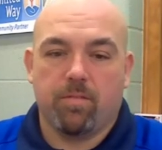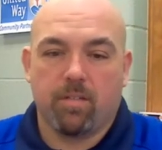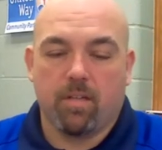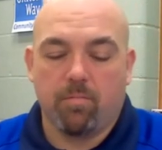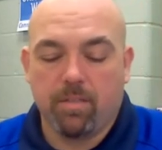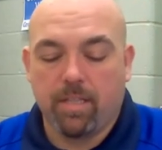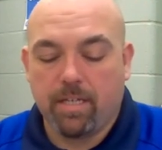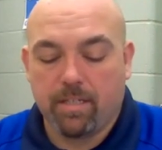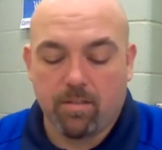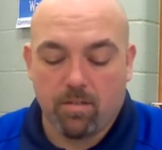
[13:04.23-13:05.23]
and a couple
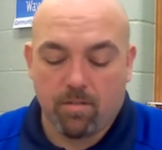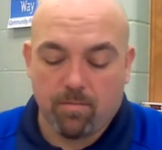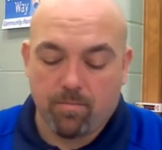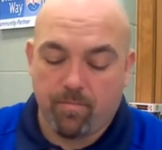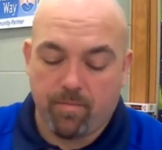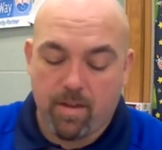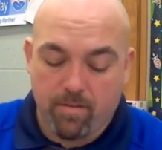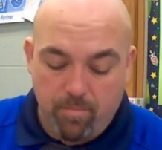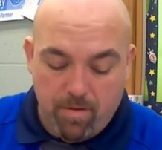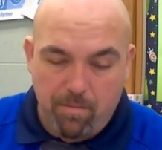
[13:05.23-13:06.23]
legs. Now
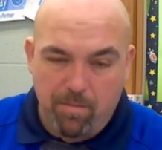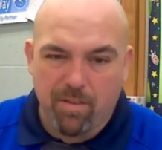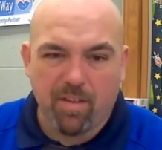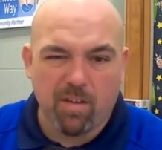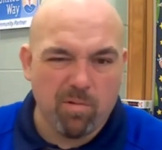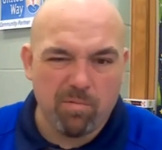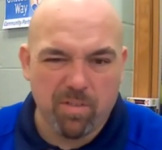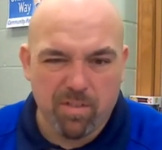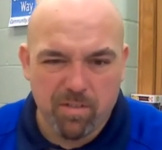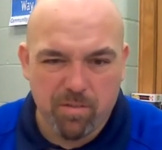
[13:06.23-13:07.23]
you're probably thinking, what are we
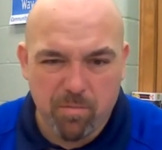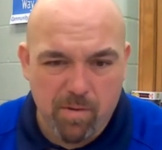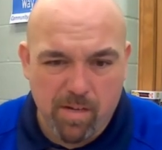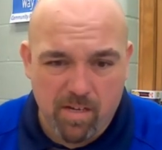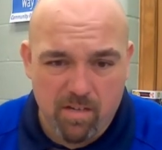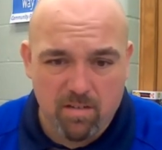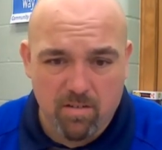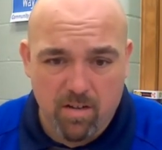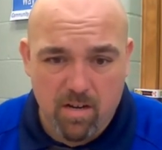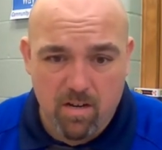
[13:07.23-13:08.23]
going to do with hands,
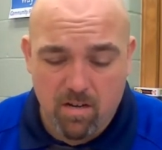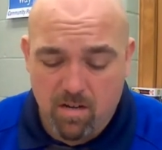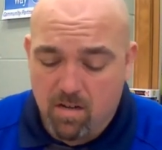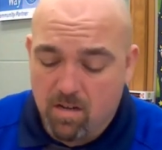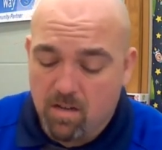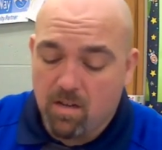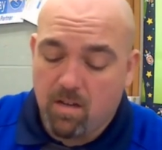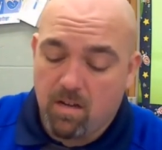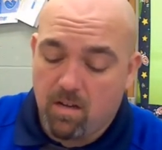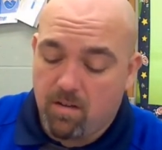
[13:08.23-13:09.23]
right?
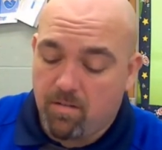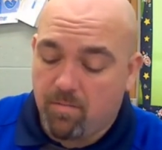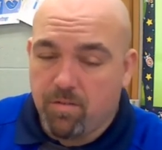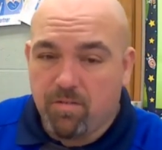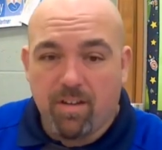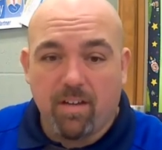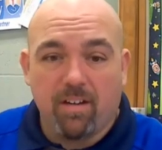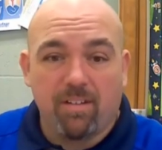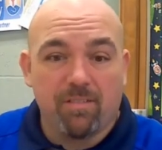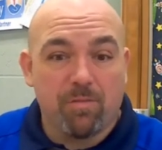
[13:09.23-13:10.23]
So I cut
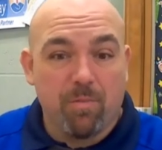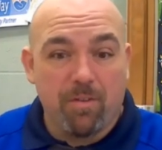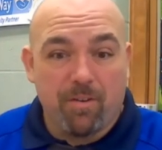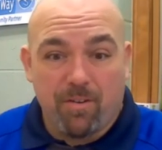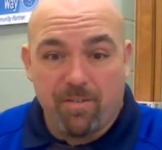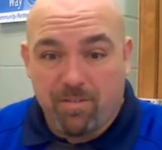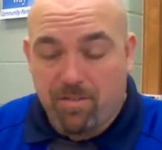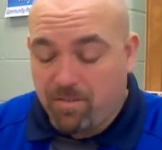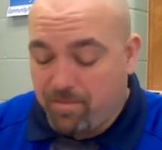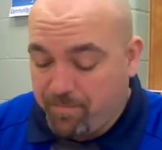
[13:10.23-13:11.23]
out smaller
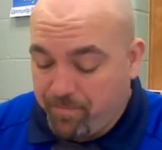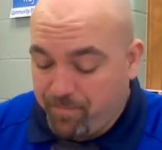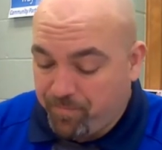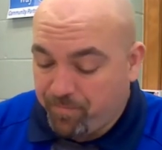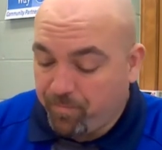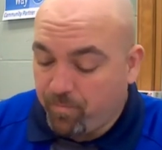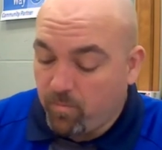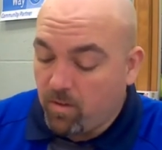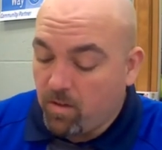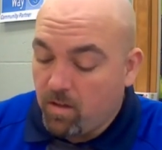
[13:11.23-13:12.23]
hearts.
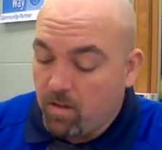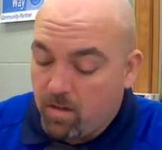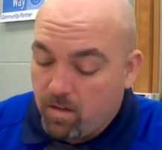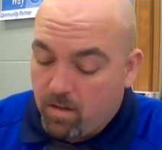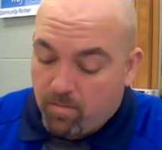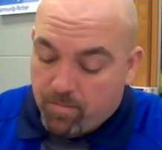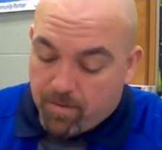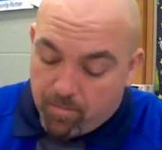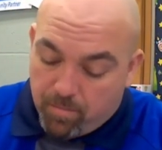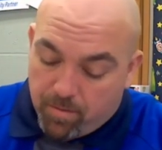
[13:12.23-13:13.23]

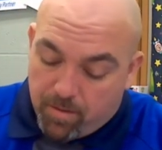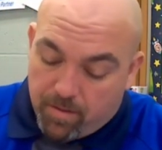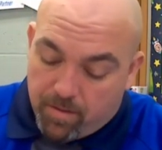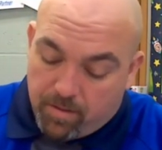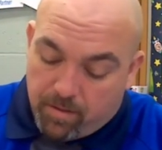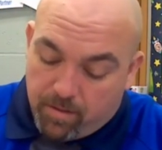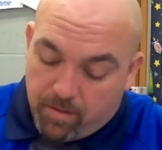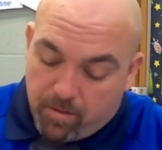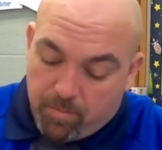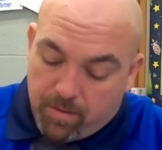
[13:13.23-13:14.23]
I'm going to put a
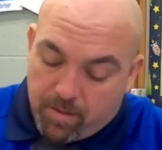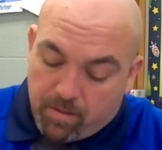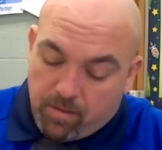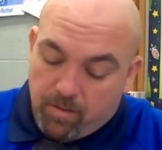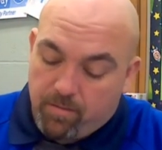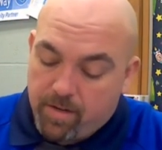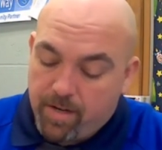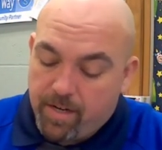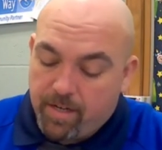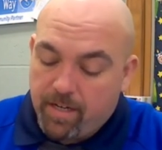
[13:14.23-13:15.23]
little bit of glue
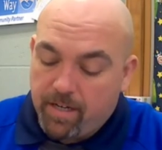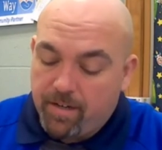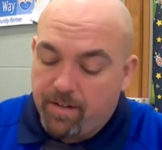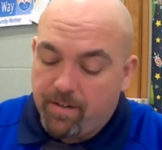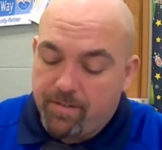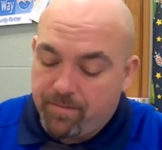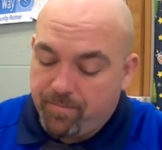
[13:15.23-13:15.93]
right here.